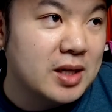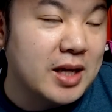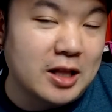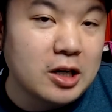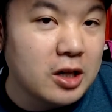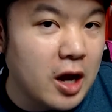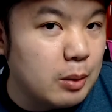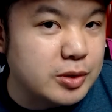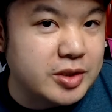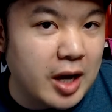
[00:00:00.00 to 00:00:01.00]
yeah, literally
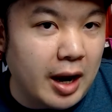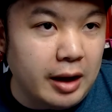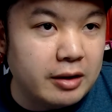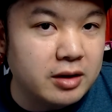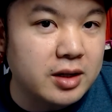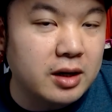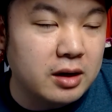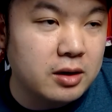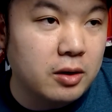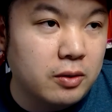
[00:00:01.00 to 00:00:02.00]
almost died
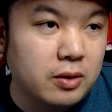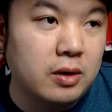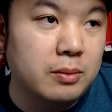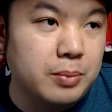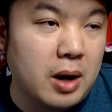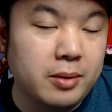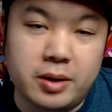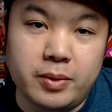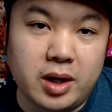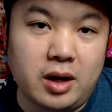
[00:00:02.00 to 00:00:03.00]
earlier, or probably
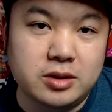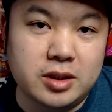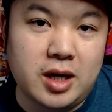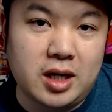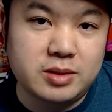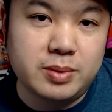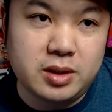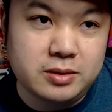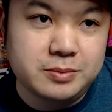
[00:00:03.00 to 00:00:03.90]
would have gone to the hospital.